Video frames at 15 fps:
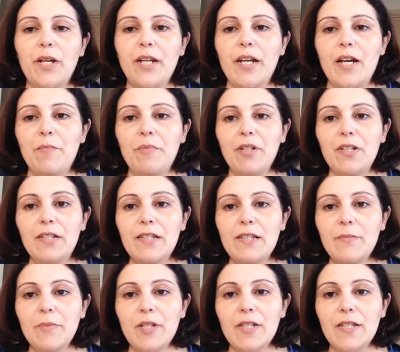to
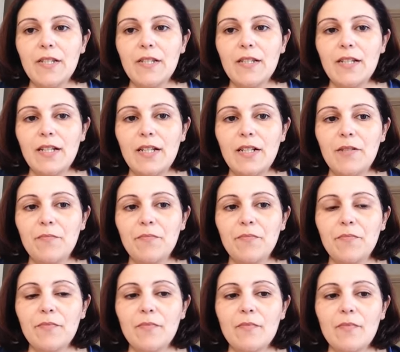Happiness because
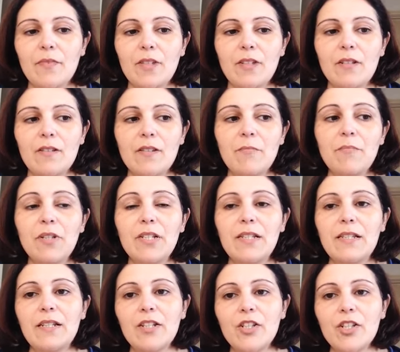Simply in
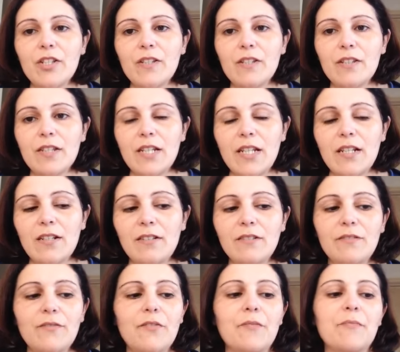Stitches, Tina
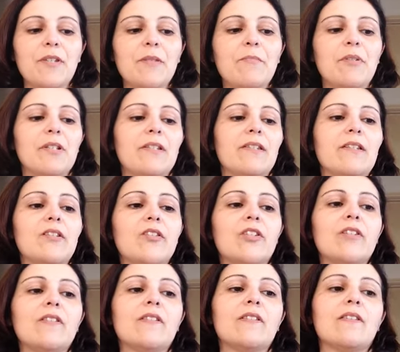from Simply in
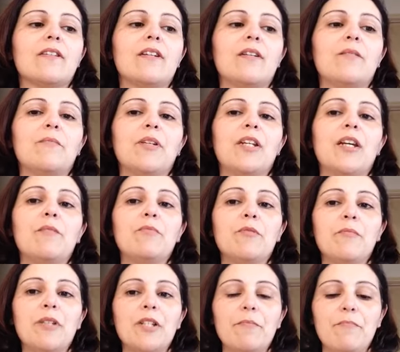Stitches enabled
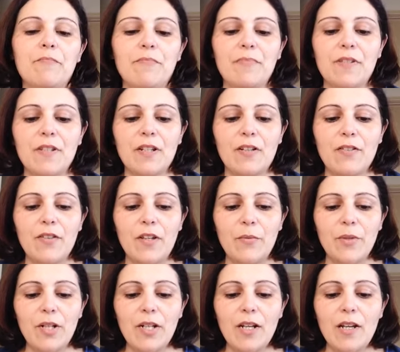me to start on that
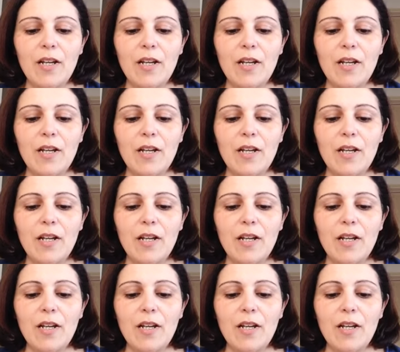one.